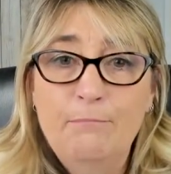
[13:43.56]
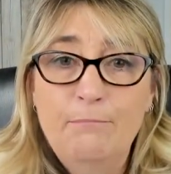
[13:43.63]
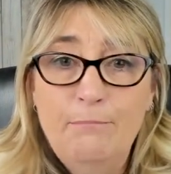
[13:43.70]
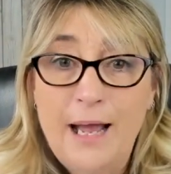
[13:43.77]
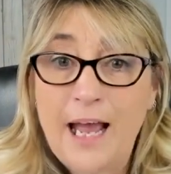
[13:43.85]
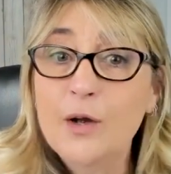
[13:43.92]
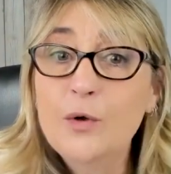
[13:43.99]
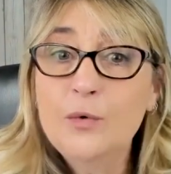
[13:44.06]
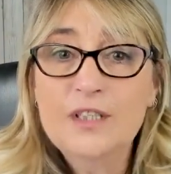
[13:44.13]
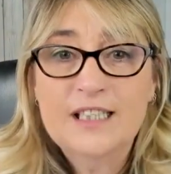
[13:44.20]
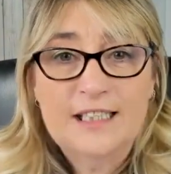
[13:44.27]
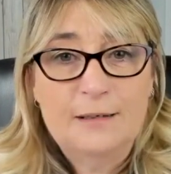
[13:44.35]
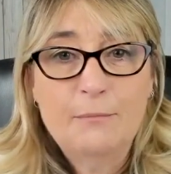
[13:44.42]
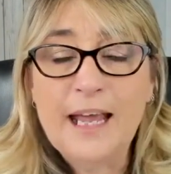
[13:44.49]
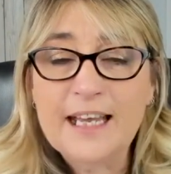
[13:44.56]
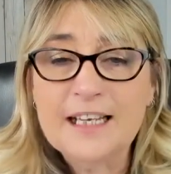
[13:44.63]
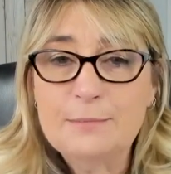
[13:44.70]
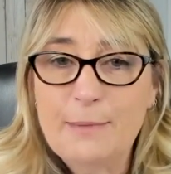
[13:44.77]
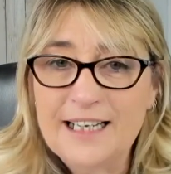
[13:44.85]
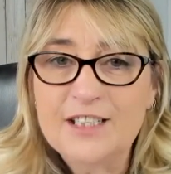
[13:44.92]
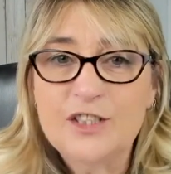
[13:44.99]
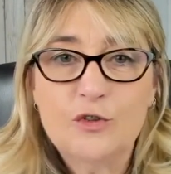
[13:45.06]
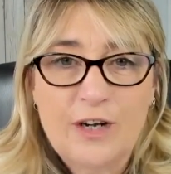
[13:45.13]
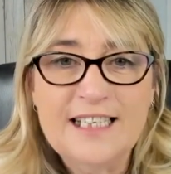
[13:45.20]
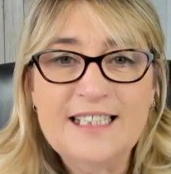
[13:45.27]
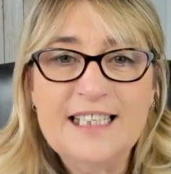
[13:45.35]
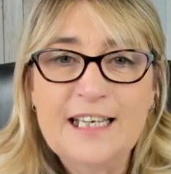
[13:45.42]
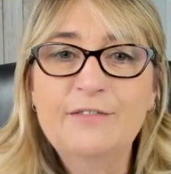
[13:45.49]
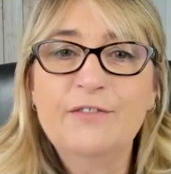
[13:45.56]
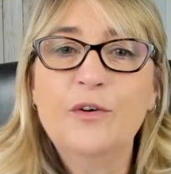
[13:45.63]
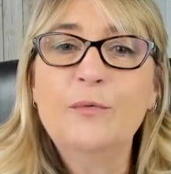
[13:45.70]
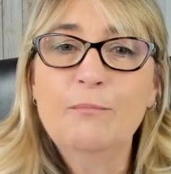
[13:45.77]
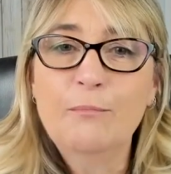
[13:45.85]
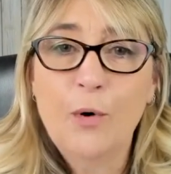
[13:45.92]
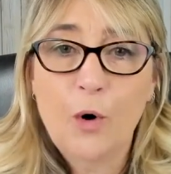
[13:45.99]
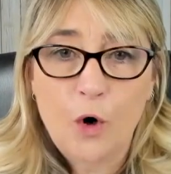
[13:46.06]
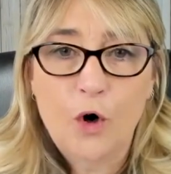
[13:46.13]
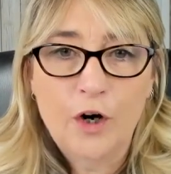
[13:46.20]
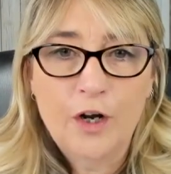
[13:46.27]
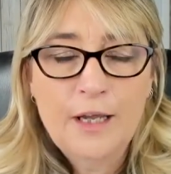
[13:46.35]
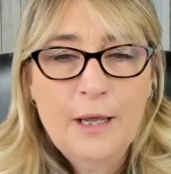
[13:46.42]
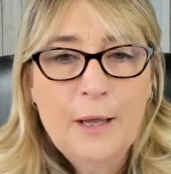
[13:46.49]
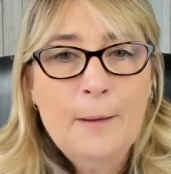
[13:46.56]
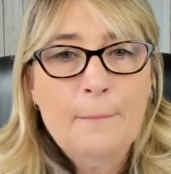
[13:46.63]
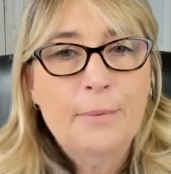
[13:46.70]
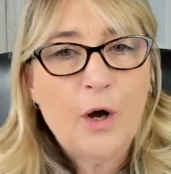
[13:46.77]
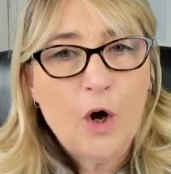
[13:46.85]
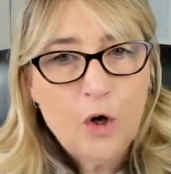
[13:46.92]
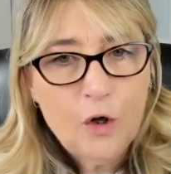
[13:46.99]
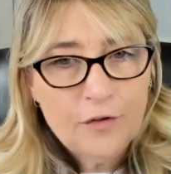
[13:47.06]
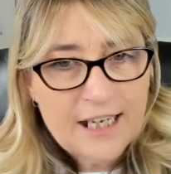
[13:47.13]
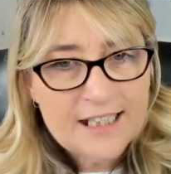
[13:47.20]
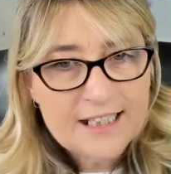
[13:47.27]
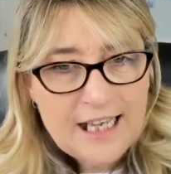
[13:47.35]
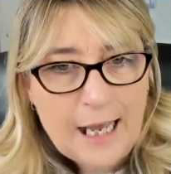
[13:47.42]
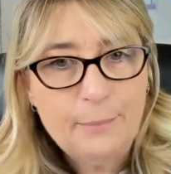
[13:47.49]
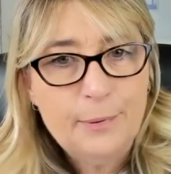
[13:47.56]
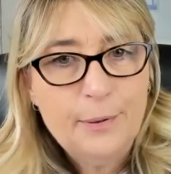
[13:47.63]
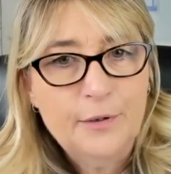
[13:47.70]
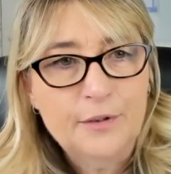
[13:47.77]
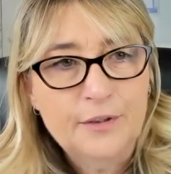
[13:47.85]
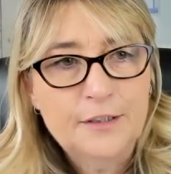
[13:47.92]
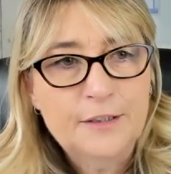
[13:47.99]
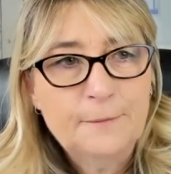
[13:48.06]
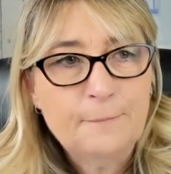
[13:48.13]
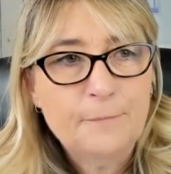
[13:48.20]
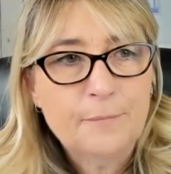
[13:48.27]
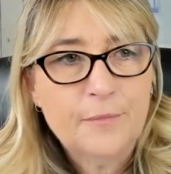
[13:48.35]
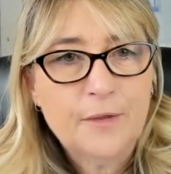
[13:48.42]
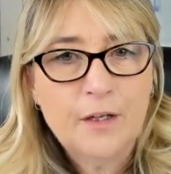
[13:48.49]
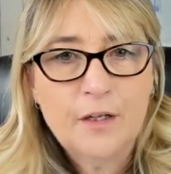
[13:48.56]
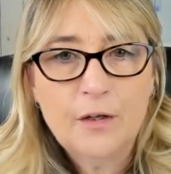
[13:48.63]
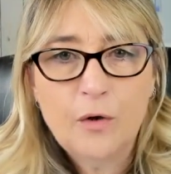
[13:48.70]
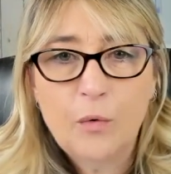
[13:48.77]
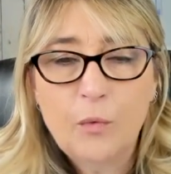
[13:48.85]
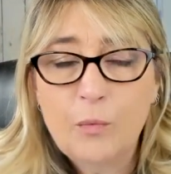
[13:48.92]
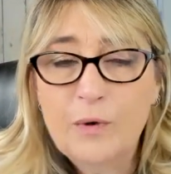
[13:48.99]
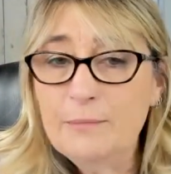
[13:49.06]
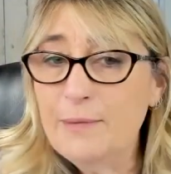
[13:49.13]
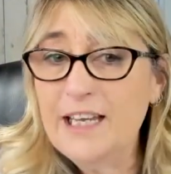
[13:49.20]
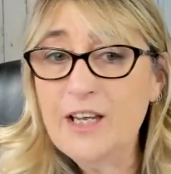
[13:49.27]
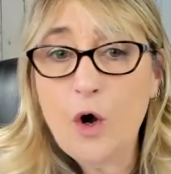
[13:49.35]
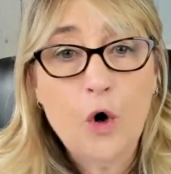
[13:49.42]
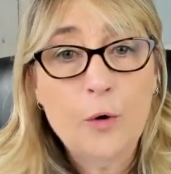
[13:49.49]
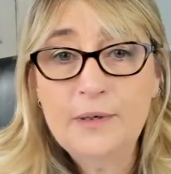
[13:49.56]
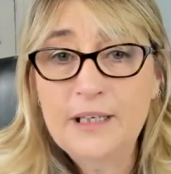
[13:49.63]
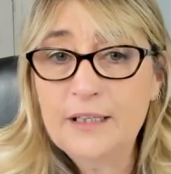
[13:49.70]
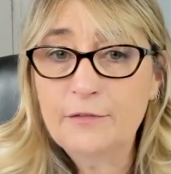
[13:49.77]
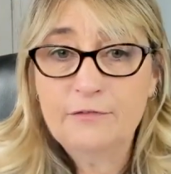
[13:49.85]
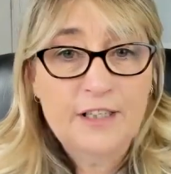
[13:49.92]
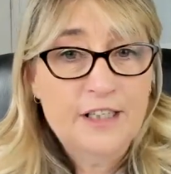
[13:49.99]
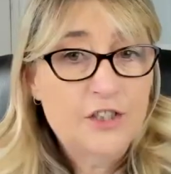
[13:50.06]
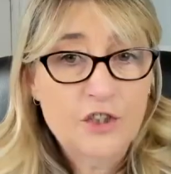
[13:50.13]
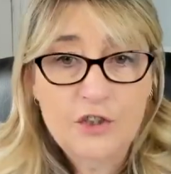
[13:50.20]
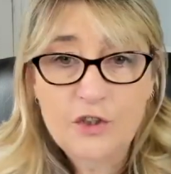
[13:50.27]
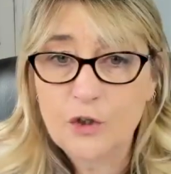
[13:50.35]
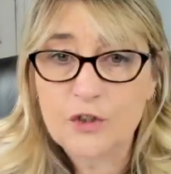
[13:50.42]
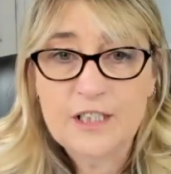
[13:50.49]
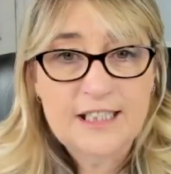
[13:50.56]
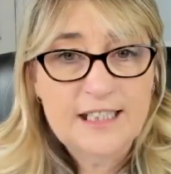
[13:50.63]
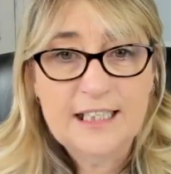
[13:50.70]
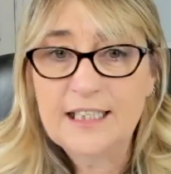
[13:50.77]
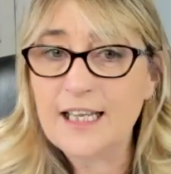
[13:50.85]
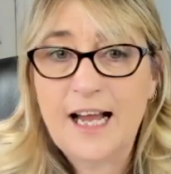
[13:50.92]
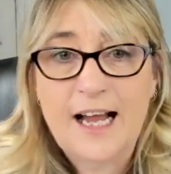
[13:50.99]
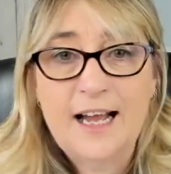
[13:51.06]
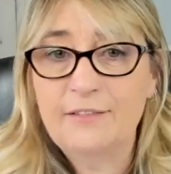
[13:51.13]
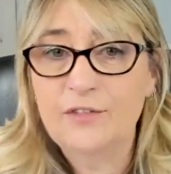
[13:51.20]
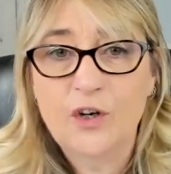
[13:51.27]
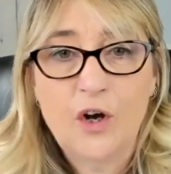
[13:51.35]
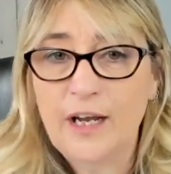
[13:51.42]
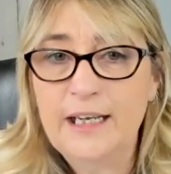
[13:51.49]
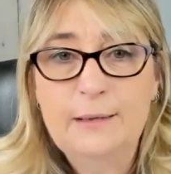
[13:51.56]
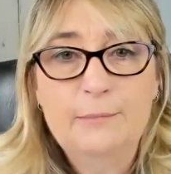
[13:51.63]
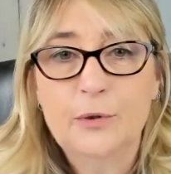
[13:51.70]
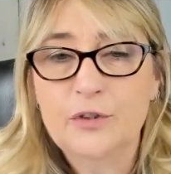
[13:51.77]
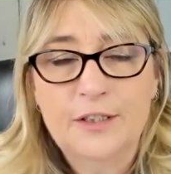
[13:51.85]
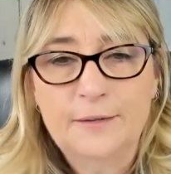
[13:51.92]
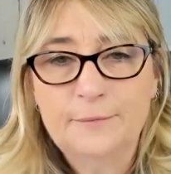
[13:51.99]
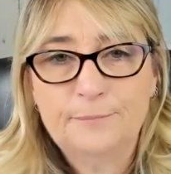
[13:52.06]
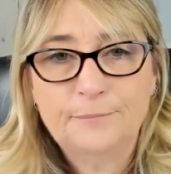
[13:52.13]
pounds and makes my stress even more. But all that's happened with me opening the fridge and noticing that I haven't got any butter.